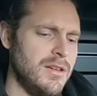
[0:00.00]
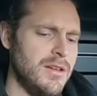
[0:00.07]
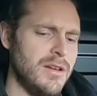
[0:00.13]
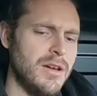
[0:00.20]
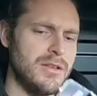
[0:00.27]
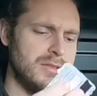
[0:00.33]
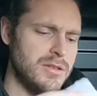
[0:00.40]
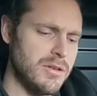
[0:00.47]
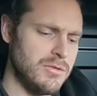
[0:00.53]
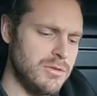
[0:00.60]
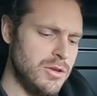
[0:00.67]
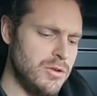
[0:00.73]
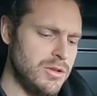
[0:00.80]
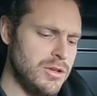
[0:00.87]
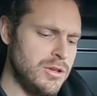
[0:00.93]
There you go. So
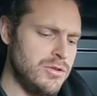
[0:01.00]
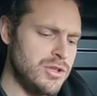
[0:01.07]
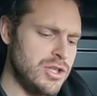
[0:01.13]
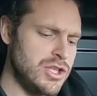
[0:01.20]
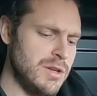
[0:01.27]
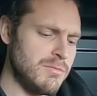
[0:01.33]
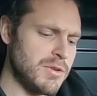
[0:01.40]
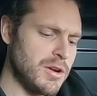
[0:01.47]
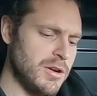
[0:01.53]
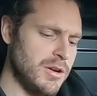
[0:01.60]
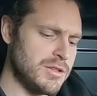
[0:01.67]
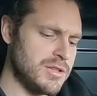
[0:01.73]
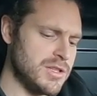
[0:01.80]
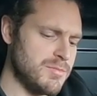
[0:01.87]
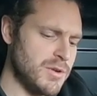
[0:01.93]
you use your gym
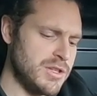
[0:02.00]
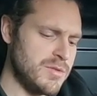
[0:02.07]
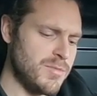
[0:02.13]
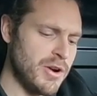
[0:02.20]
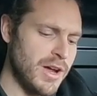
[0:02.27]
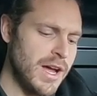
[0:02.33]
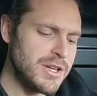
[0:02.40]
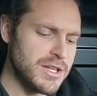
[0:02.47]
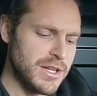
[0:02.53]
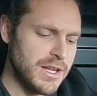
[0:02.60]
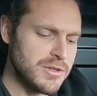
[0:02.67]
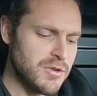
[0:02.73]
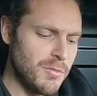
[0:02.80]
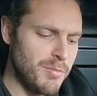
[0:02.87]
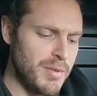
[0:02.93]
card to spread your butter. Actually,
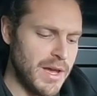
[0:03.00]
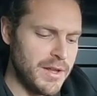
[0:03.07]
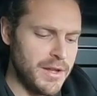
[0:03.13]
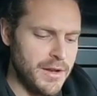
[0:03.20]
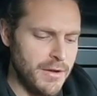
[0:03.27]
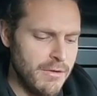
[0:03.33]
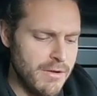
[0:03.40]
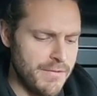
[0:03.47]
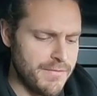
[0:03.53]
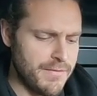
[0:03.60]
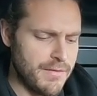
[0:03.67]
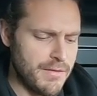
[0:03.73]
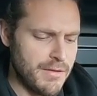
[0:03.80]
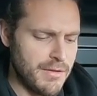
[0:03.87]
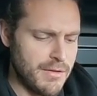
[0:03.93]
that's gone better than a
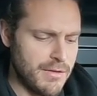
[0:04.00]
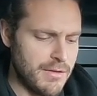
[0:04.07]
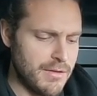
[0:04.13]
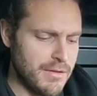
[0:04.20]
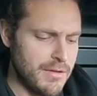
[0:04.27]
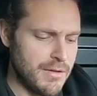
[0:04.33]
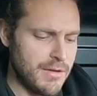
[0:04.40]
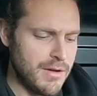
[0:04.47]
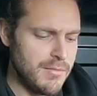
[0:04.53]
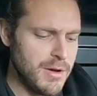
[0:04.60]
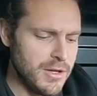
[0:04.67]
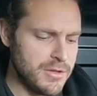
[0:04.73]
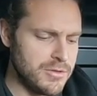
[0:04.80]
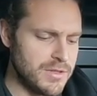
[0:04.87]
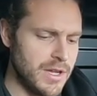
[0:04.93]
knife. I
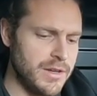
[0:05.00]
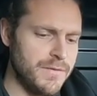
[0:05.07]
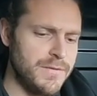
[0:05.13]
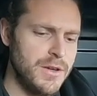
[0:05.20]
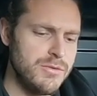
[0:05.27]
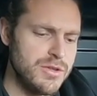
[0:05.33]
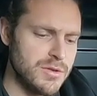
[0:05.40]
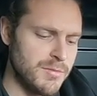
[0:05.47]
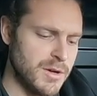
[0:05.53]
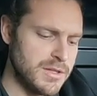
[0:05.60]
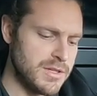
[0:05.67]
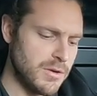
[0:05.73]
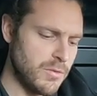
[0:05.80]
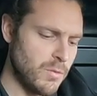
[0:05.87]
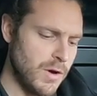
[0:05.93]
might use that in the future. I might
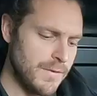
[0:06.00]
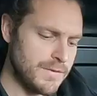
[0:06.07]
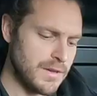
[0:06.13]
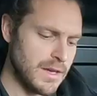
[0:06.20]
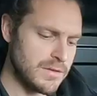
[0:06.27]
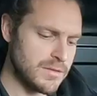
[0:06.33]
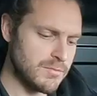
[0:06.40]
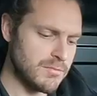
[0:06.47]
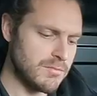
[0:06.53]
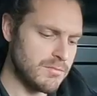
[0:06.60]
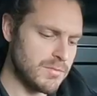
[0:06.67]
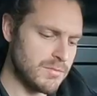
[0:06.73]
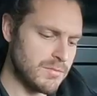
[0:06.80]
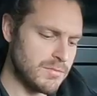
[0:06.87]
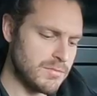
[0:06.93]
tell the wife to get some
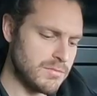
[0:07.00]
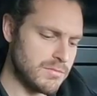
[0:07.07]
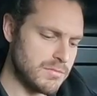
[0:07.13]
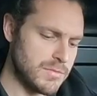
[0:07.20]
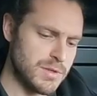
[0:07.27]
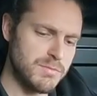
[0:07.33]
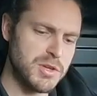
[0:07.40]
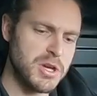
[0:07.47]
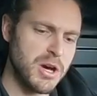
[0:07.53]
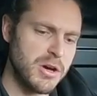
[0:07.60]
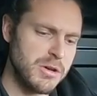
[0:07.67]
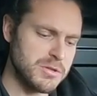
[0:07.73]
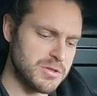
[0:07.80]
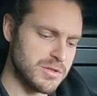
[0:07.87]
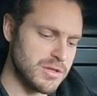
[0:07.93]

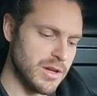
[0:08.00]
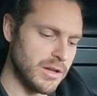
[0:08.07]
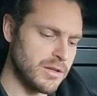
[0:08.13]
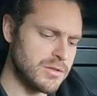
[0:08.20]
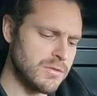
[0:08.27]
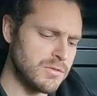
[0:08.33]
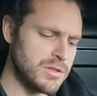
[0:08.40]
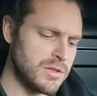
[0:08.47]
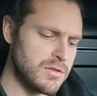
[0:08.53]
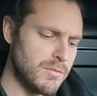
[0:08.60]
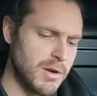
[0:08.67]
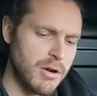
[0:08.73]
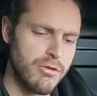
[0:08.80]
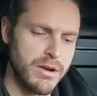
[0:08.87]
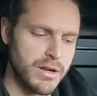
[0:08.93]
cards or something, as long as it's not
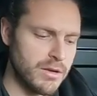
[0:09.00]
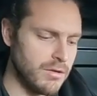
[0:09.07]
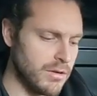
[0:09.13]
my credit